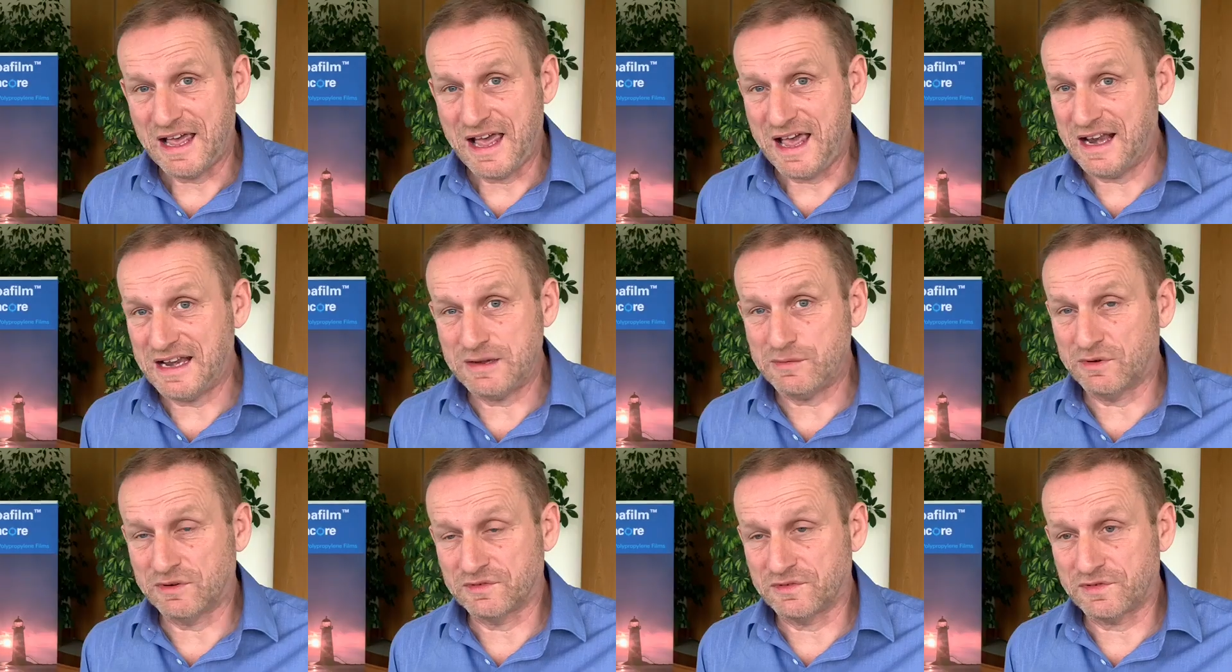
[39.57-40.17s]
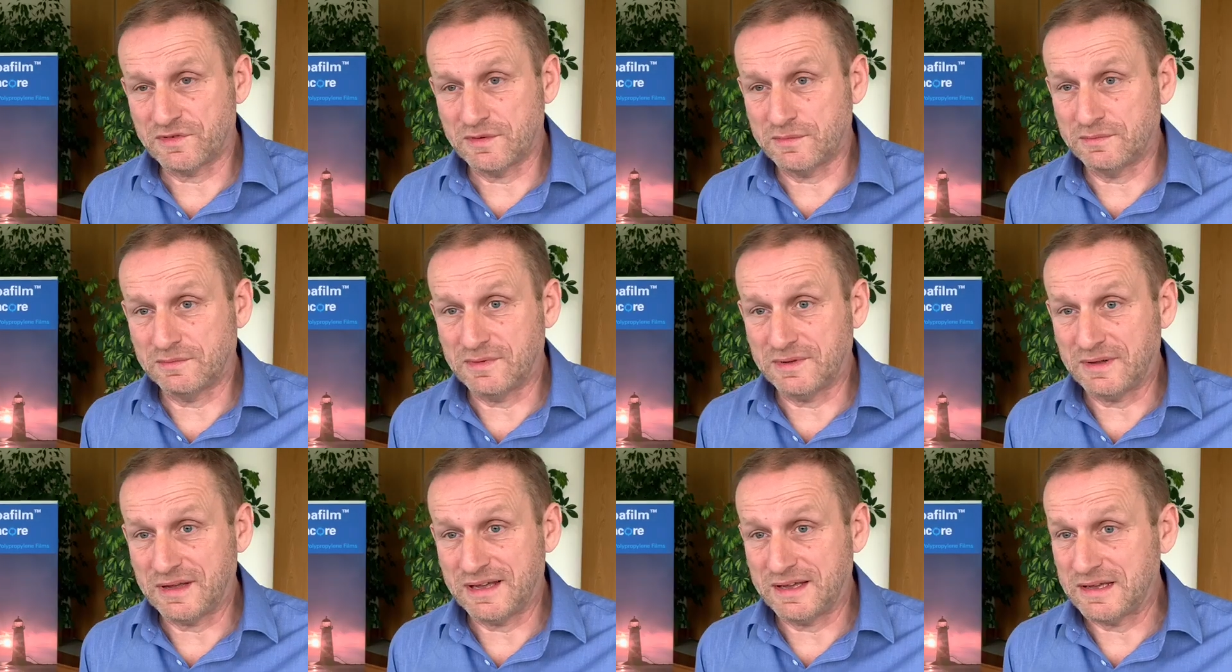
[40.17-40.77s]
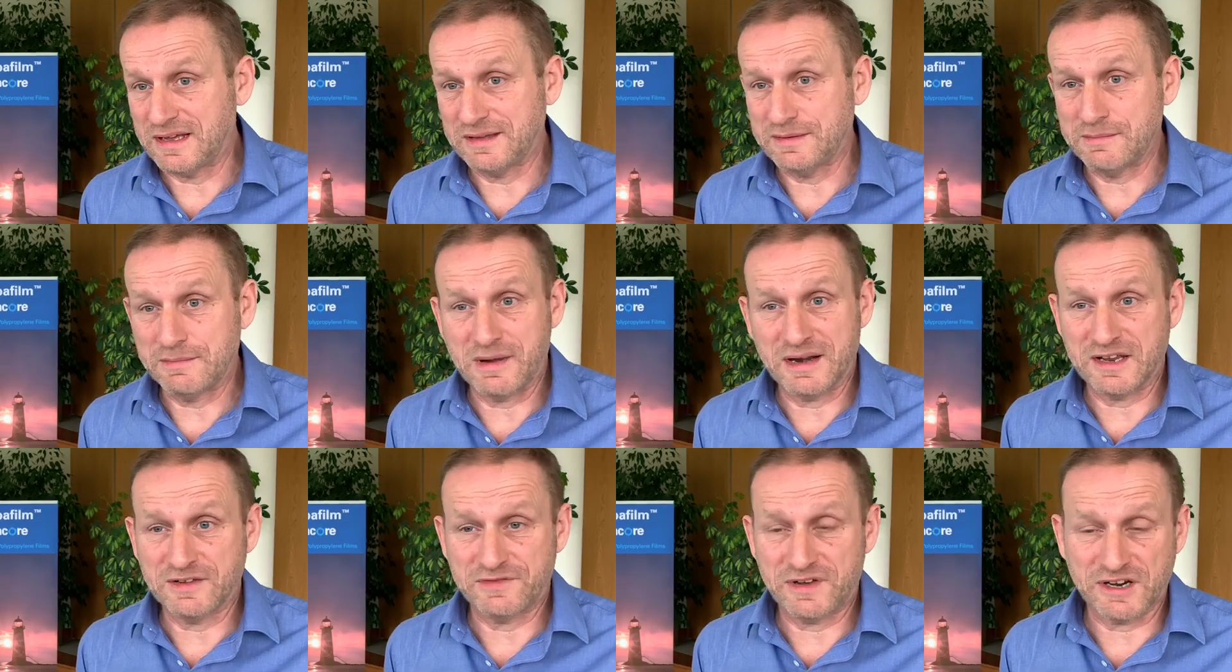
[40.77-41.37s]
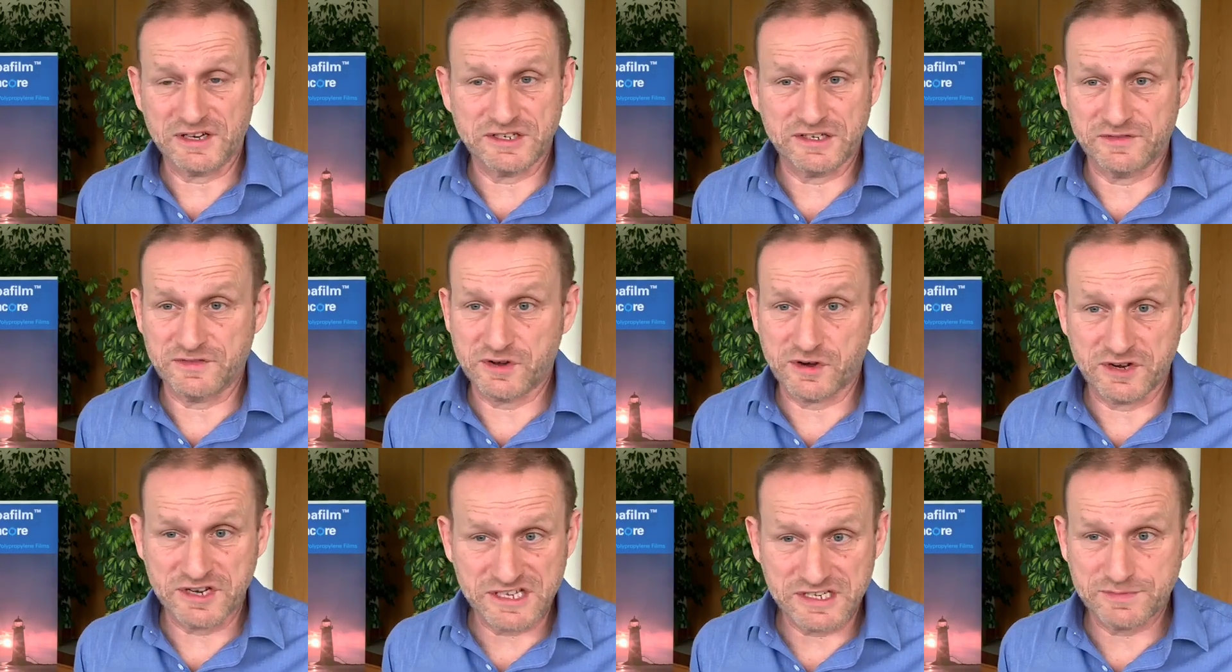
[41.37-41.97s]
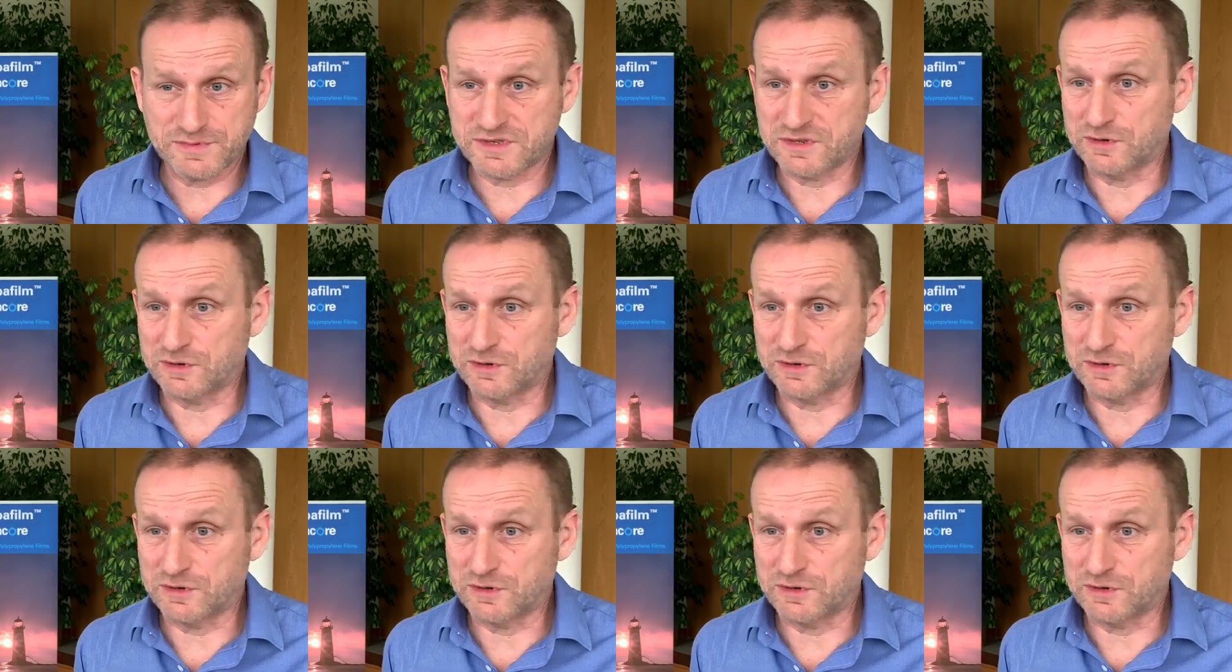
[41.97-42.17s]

Anyone from uh, manufacturers, crisps